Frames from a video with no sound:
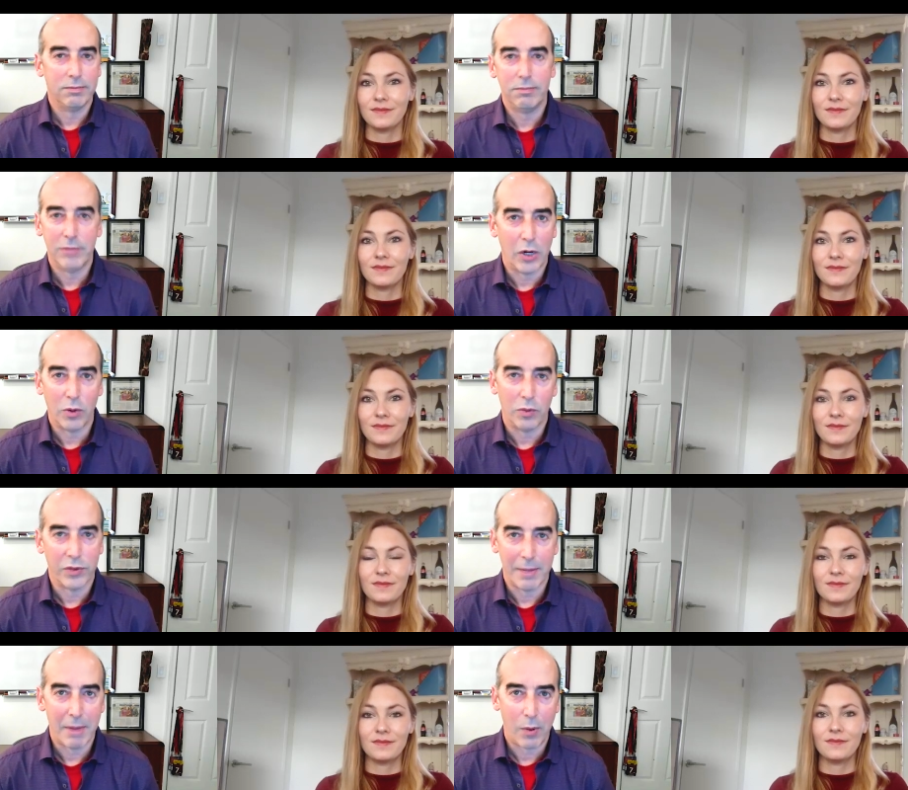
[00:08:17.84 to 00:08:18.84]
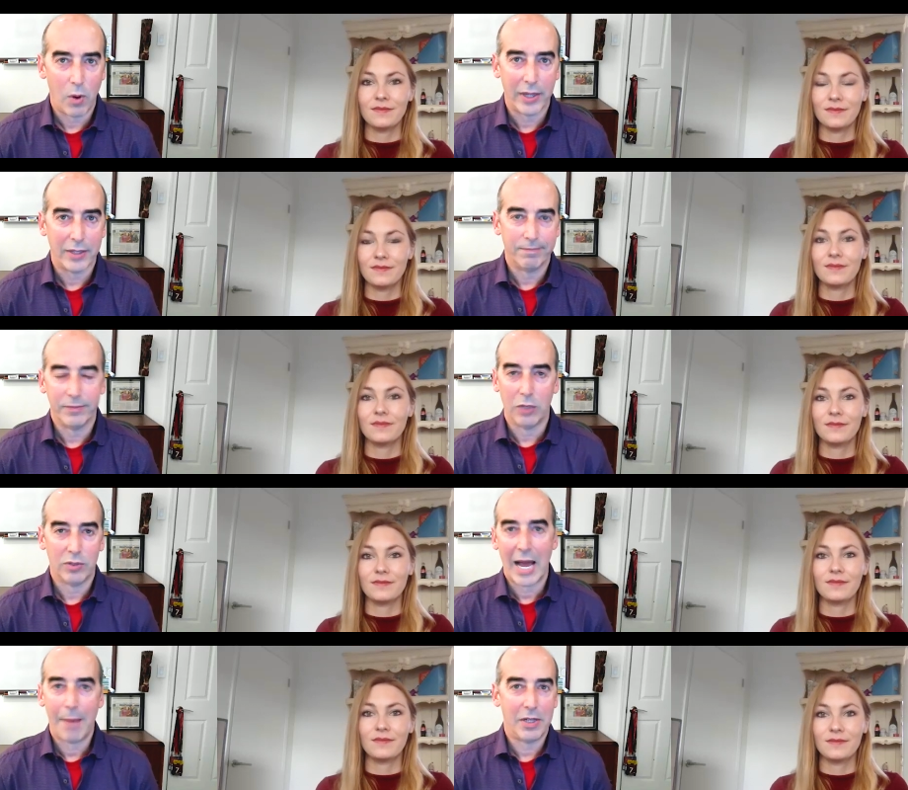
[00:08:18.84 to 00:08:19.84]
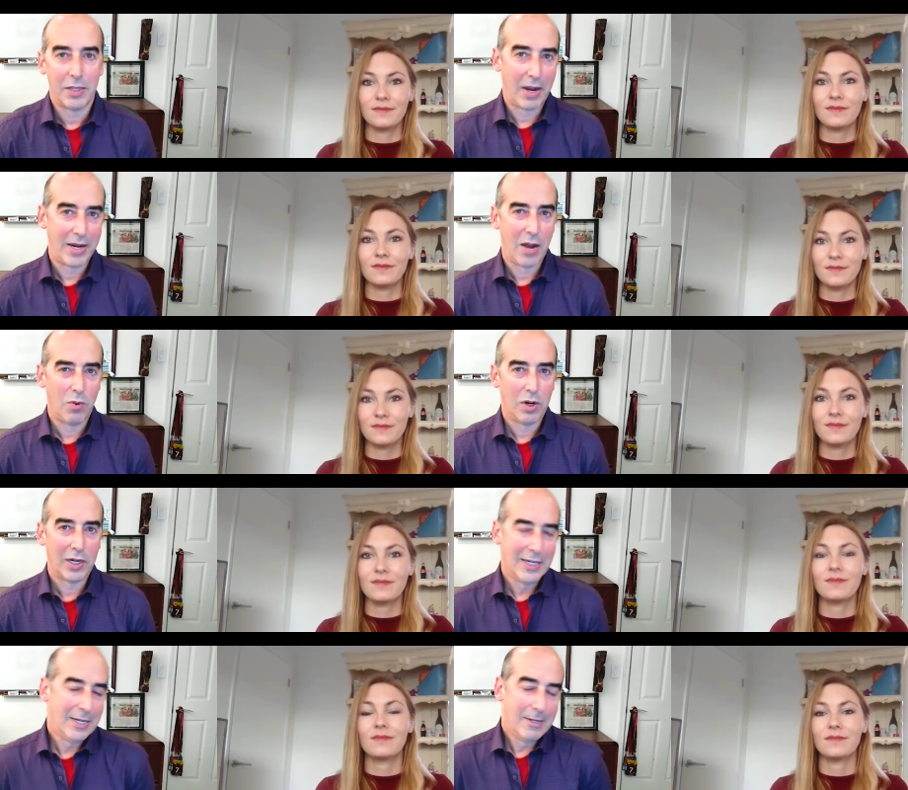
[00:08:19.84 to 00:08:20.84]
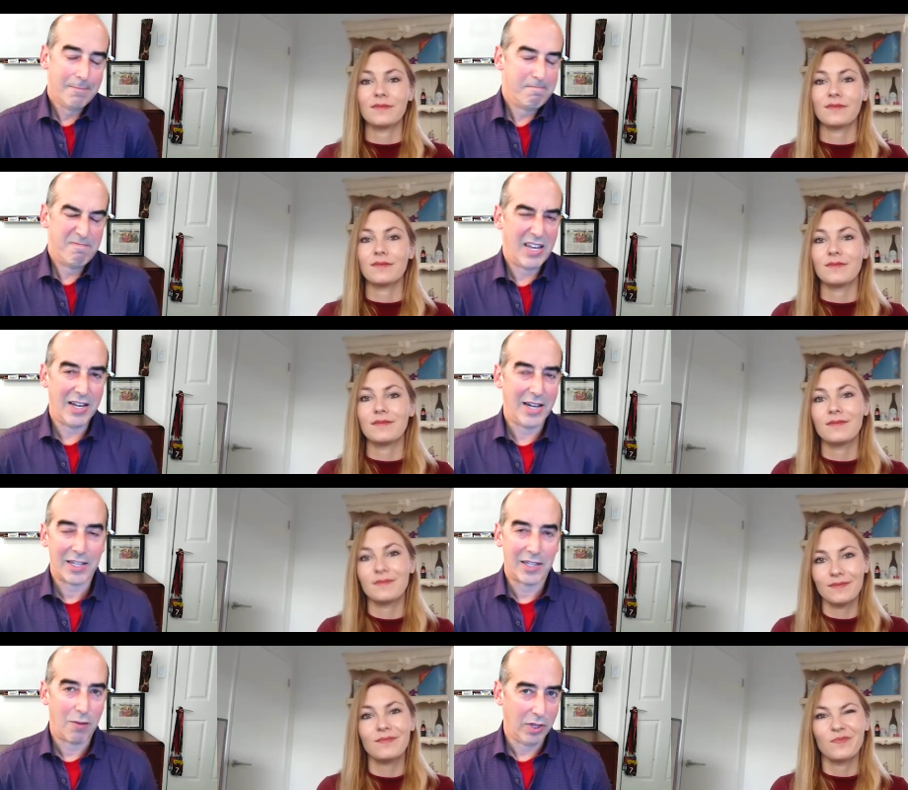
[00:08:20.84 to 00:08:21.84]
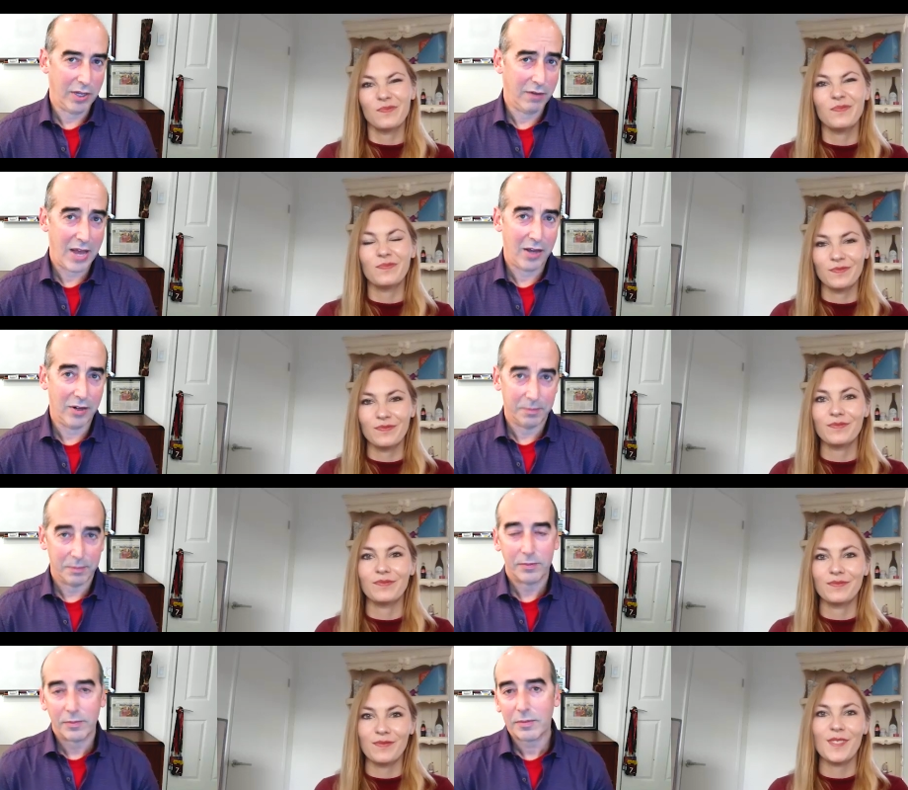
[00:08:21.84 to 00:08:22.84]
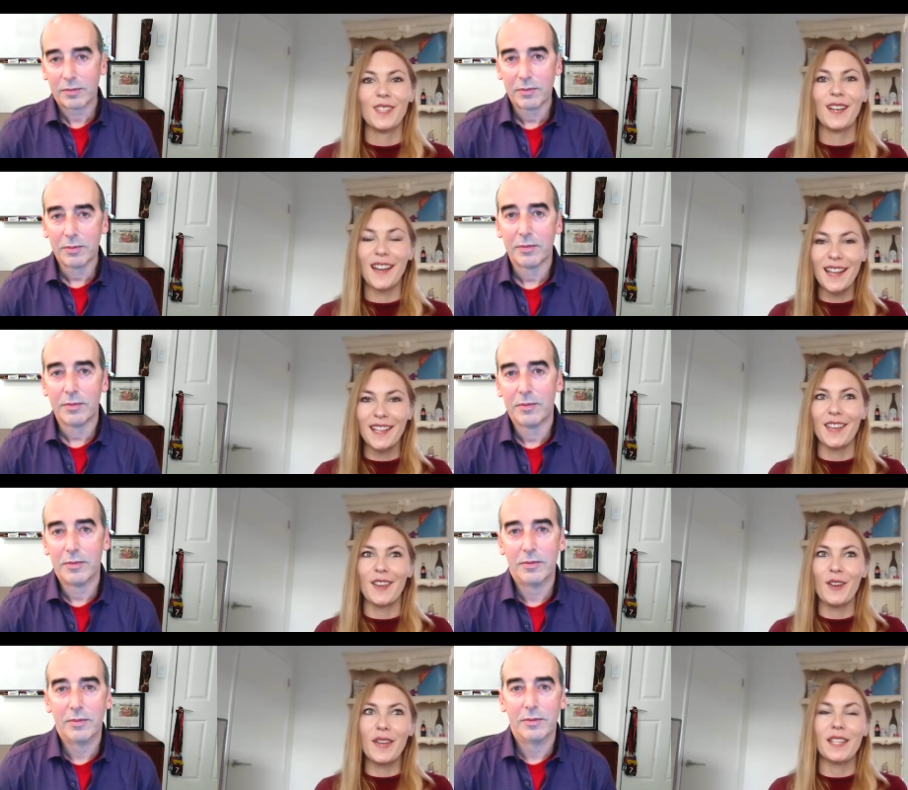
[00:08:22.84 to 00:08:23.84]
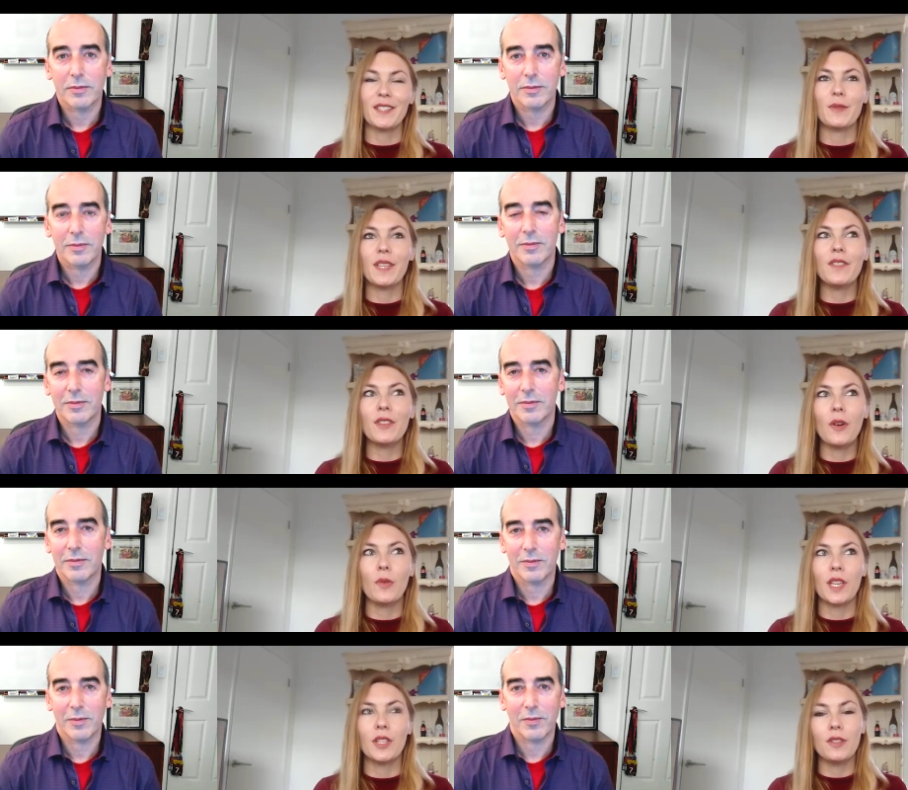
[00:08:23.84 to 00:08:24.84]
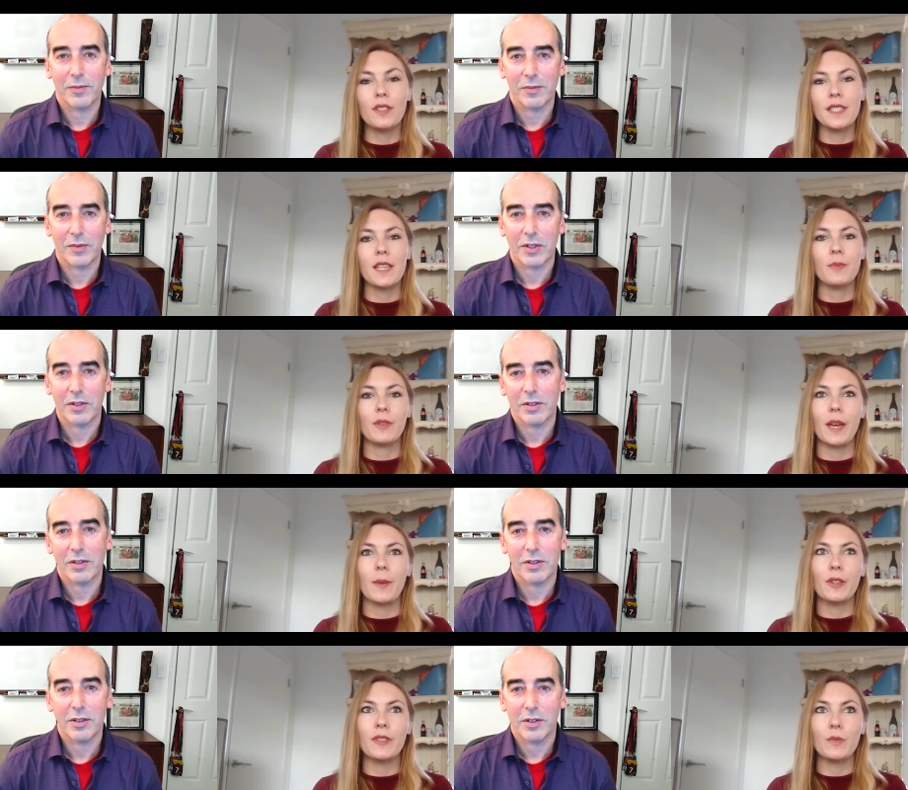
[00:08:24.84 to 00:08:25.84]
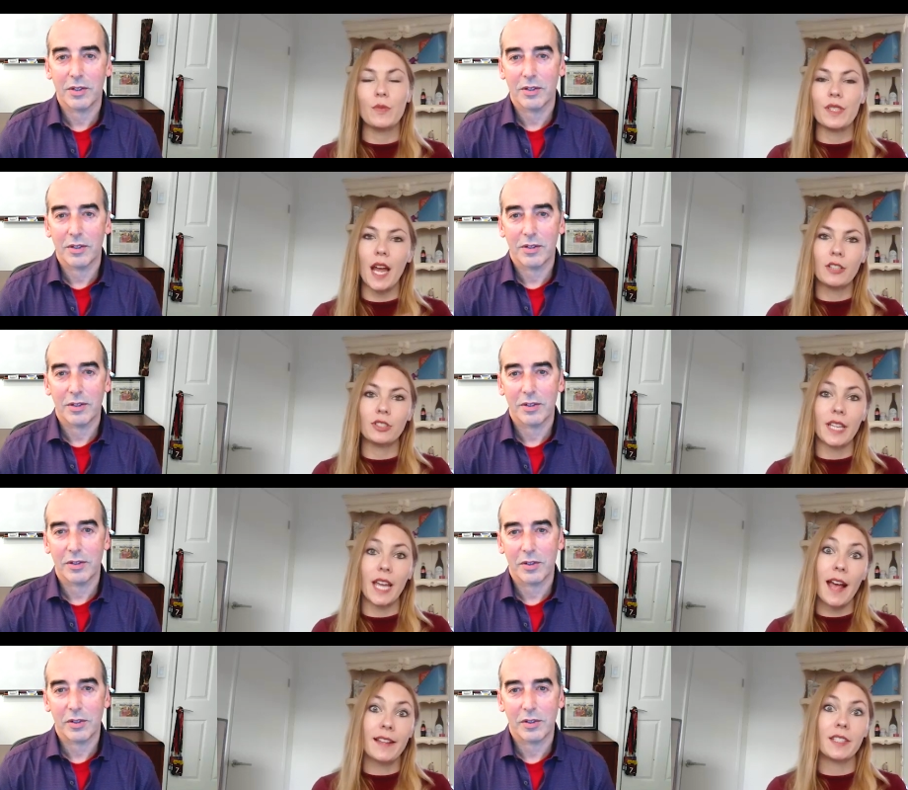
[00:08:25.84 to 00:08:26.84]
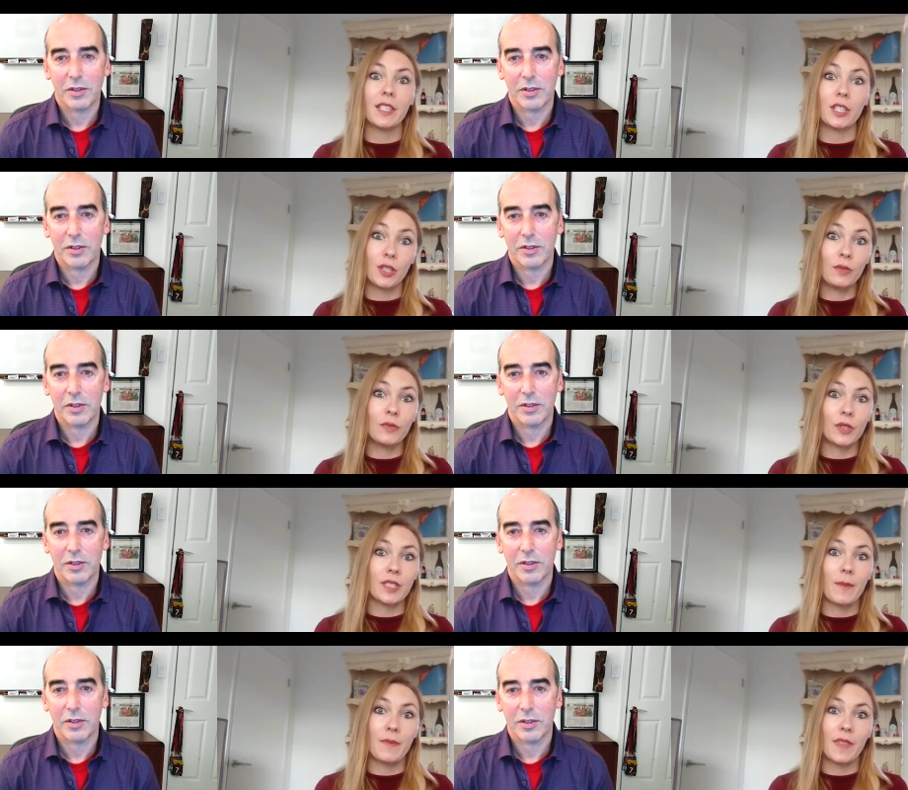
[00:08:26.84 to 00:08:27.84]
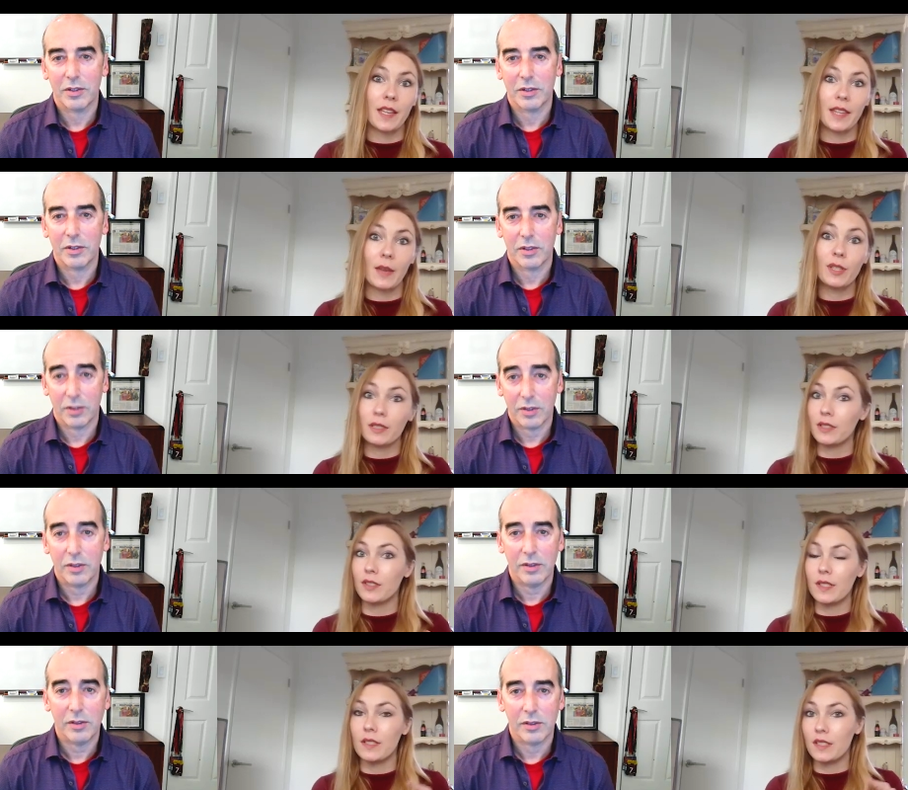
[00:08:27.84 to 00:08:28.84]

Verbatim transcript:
Speaker 1: you know, they might want to you know tap into my network, then that's not really a value.
Speaker 2: Got it. Okay. So even though in your example, that person was actually asking you for something, they weren't actually